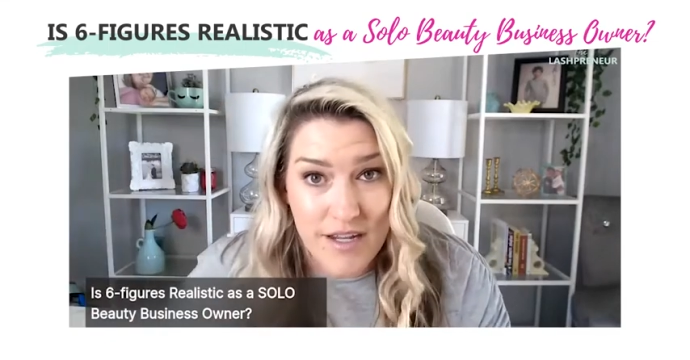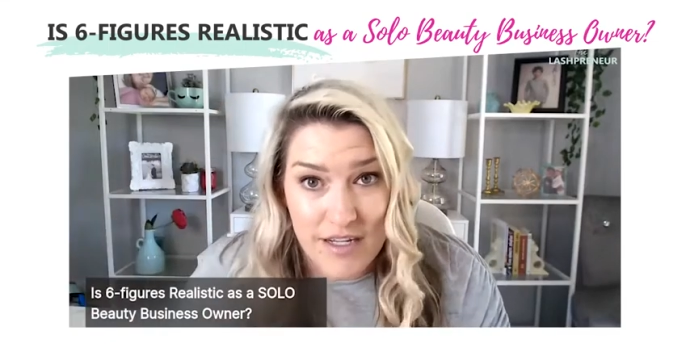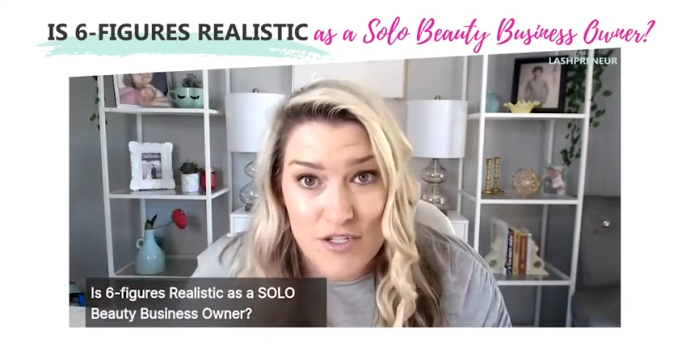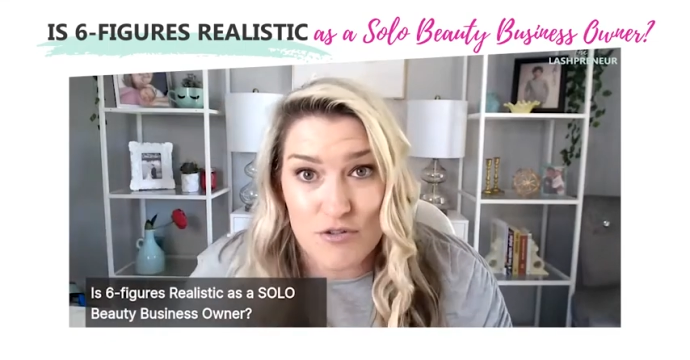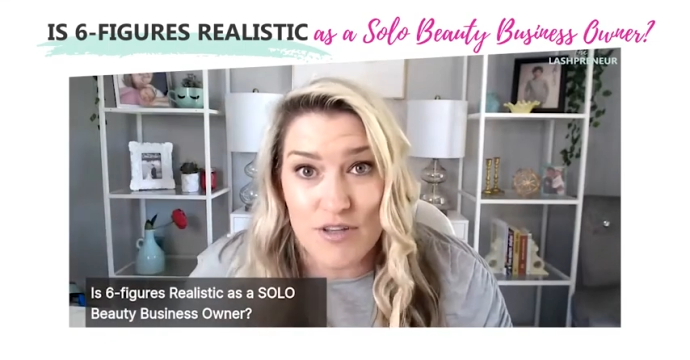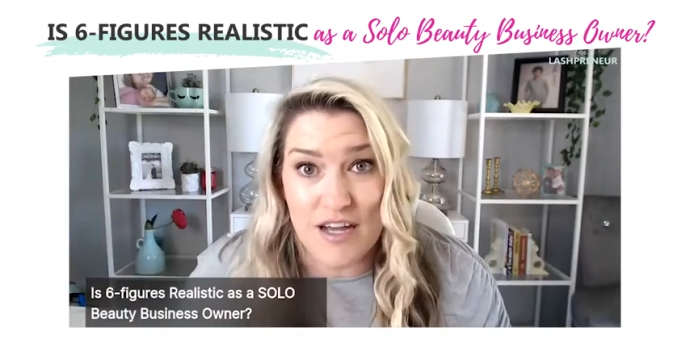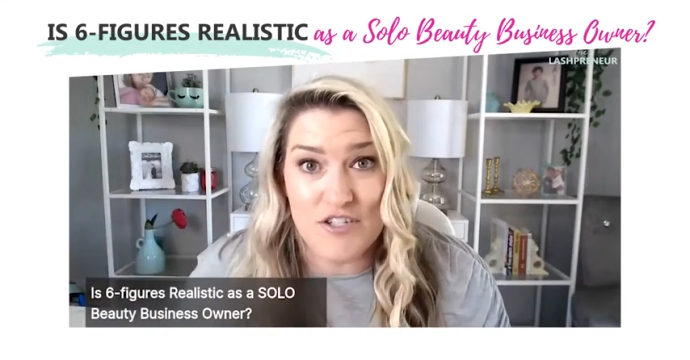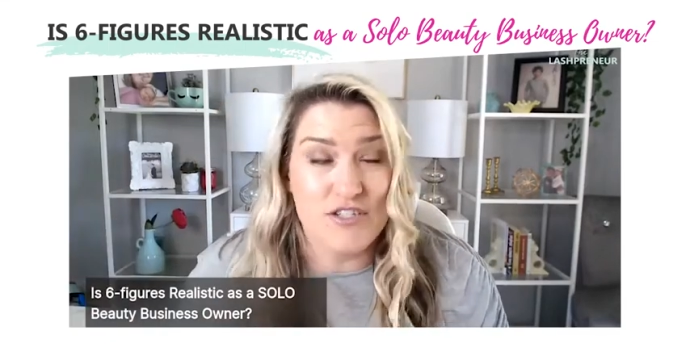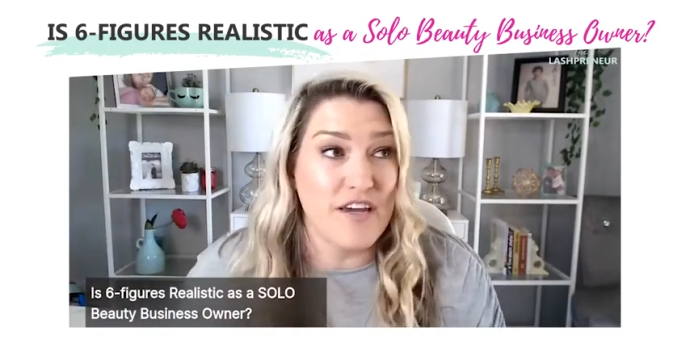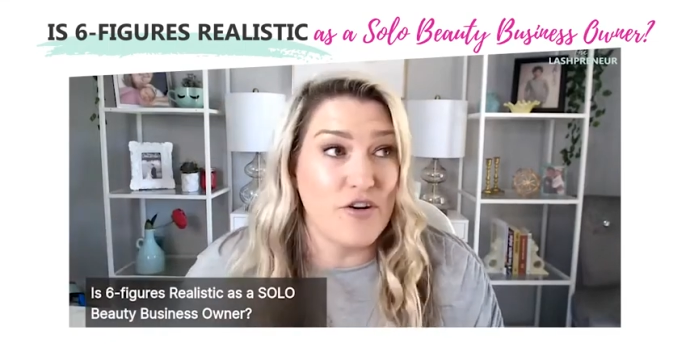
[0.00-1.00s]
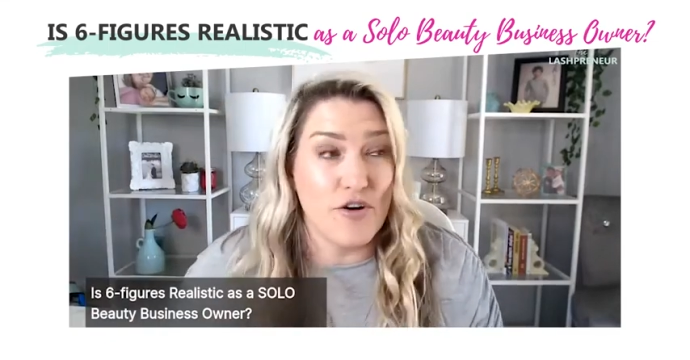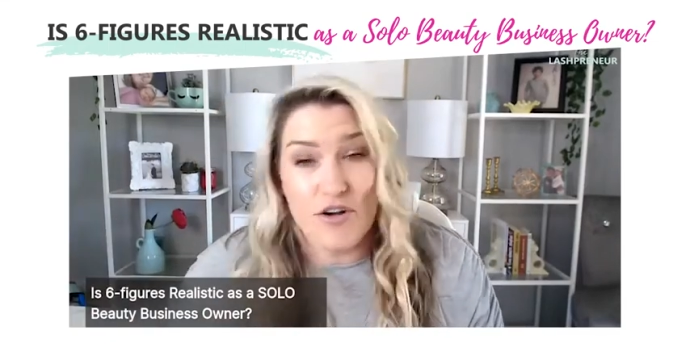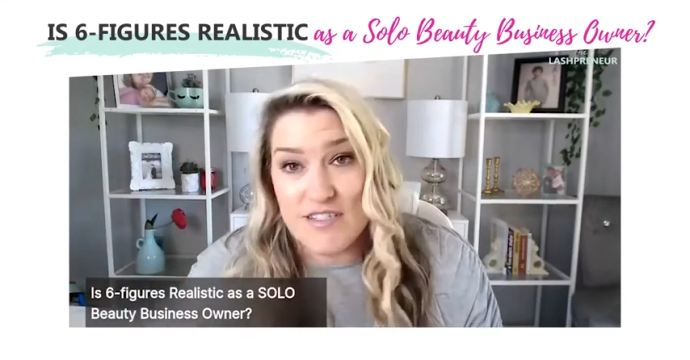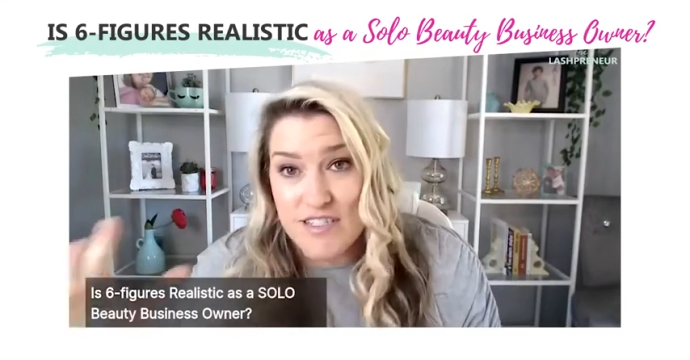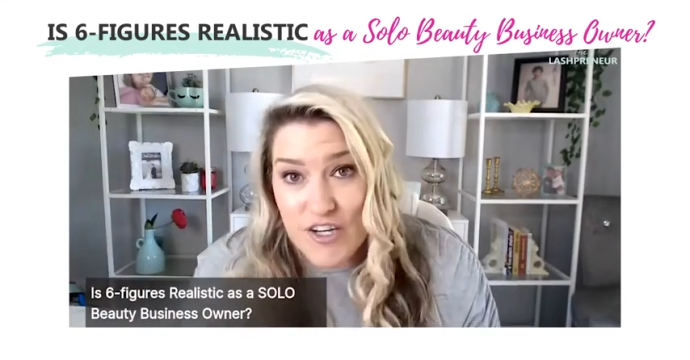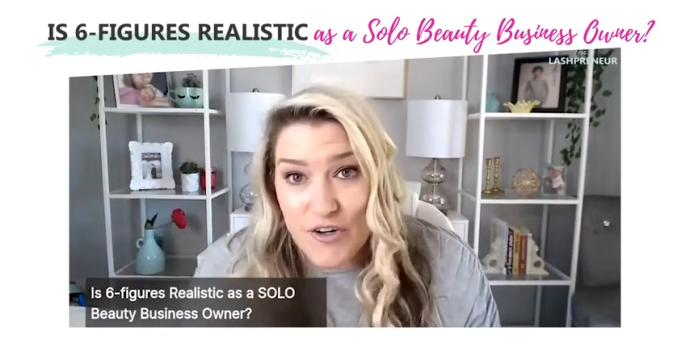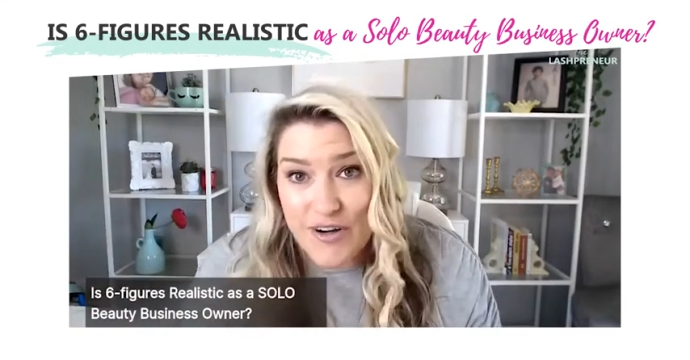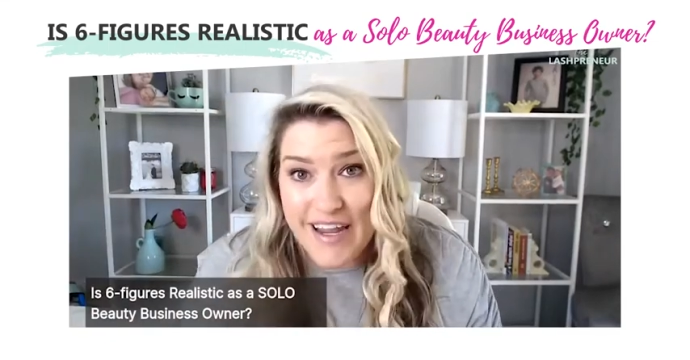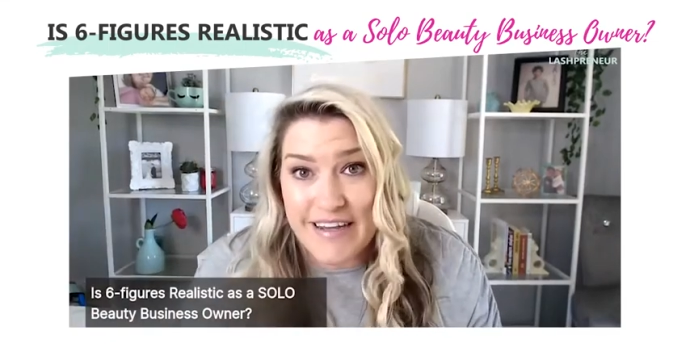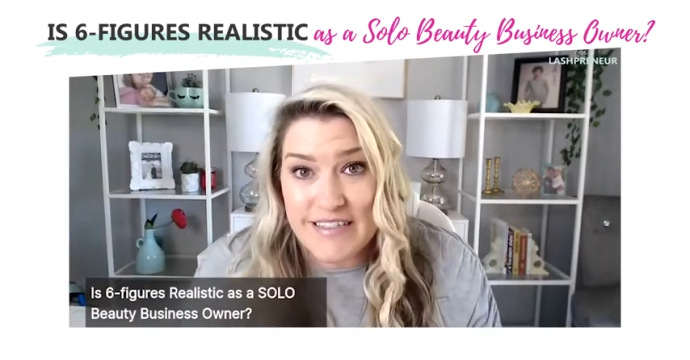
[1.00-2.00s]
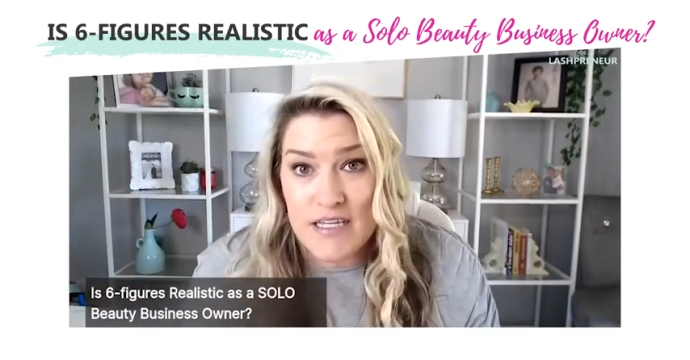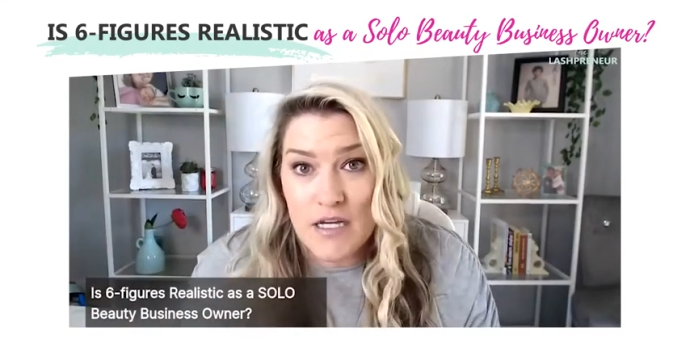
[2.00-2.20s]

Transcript: into lashes yet or you're considering it,